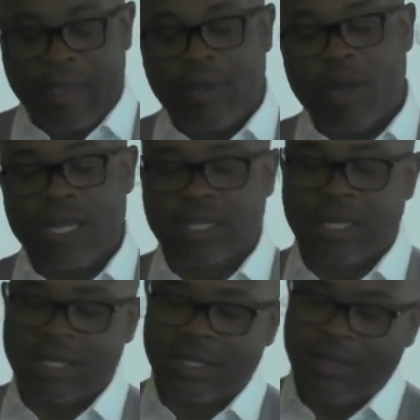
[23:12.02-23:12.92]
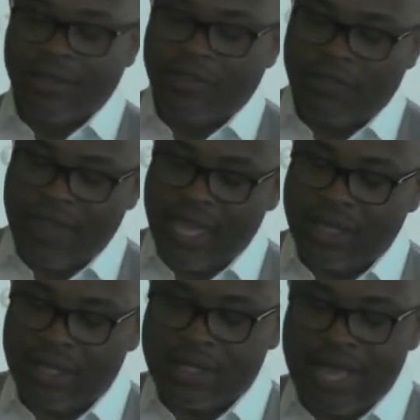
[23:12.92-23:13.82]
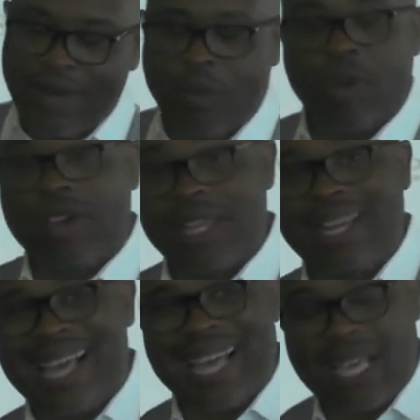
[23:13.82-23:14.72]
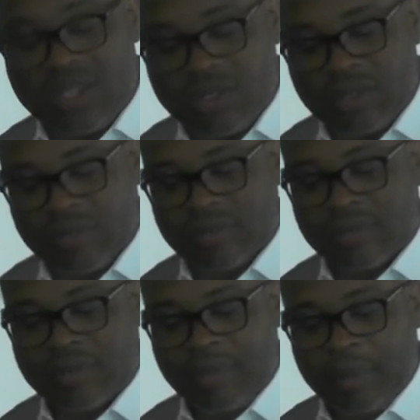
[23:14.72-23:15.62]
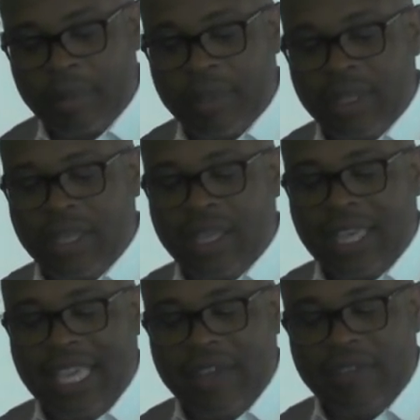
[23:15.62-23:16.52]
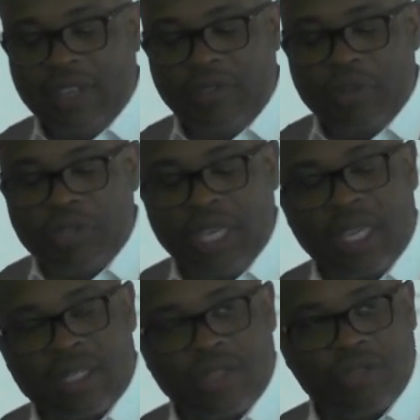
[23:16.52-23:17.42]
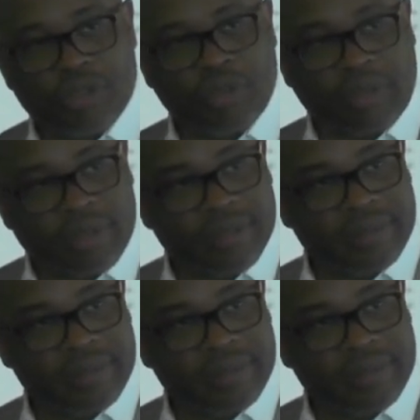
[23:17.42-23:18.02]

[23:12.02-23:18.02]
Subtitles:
Watch this. Faith does not work in lies. Even if you think it's the truth.